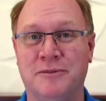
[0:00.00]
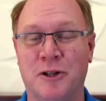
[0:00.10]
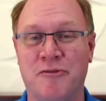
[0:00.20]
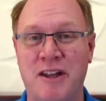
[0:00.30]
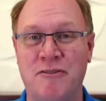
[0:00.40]

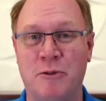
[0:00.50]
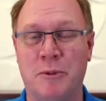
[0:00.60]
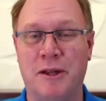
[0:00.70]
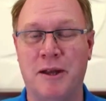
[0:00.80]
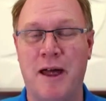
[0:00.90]
look
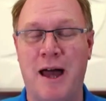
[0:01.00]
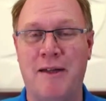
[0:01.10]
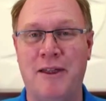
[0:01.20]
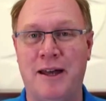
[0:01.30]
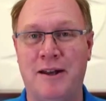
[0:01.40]
favorably
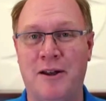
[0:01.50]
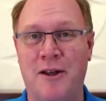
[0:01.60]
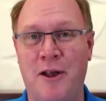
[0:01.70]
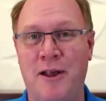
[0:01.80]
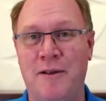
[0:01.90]
on that.
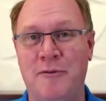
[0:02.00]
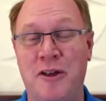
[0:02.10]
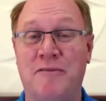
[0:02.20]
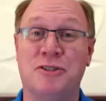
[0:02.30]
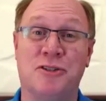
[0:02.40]
If
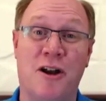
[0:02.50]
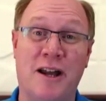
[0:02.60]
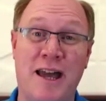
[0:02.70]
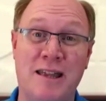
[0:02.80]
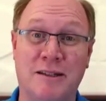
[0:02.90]
you have a
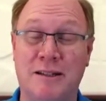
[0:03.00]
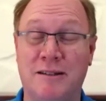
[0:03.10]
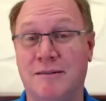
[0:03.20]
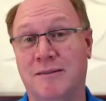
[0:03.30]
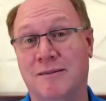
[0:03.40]
strong athlete,
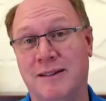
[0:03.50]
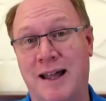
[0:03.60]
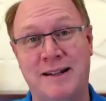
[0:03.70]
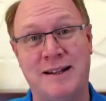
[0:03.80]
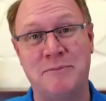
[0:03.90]
a
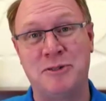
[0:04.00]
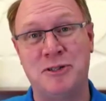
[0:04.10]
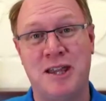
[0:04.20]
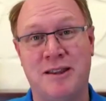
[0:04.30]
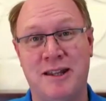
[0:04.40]
lot of times
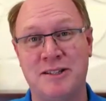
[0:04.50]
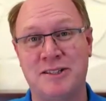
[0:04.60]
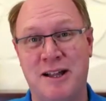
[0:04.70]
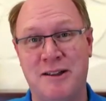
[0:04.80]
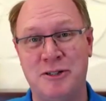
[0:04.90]
there's athletic
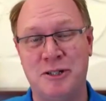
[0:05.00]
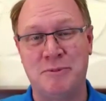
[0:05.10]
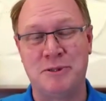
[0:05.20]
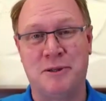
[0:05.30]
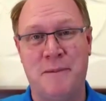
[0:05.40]

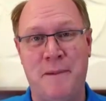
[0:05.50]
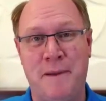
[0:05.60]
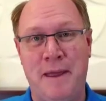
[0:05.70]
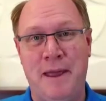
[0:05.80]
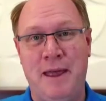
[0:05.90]
scholarships.
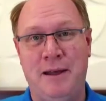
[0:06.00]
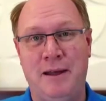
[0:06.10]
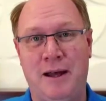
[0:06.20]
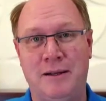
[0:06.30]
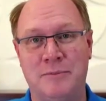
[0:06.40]

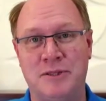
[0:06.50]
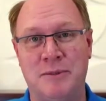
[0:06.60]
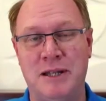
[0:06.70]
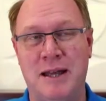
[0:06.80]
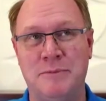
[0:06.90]

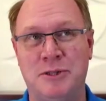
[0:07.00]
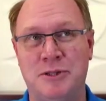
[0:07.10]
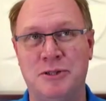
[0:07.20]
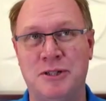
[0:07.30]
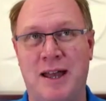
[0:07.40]
Sometimes
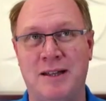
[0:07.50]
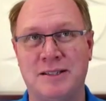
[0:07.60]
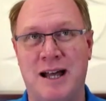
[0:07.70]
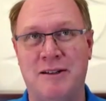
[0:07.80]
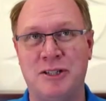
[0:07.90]
there's
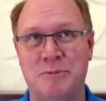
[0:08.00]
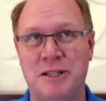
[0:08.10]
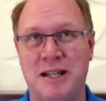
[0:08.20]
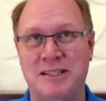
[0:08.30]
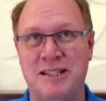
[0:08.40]
scholarships
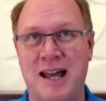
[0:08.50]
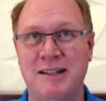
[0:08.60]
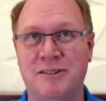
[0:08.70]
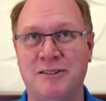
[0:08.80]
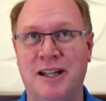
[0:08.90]
that
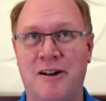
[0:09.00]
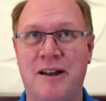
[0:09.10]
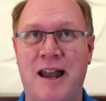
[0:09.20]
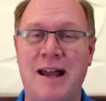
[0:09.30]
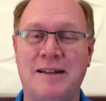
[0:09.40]
technically are
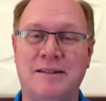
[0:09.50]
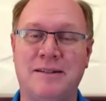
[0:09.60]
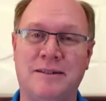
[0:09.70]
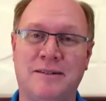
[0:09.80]
not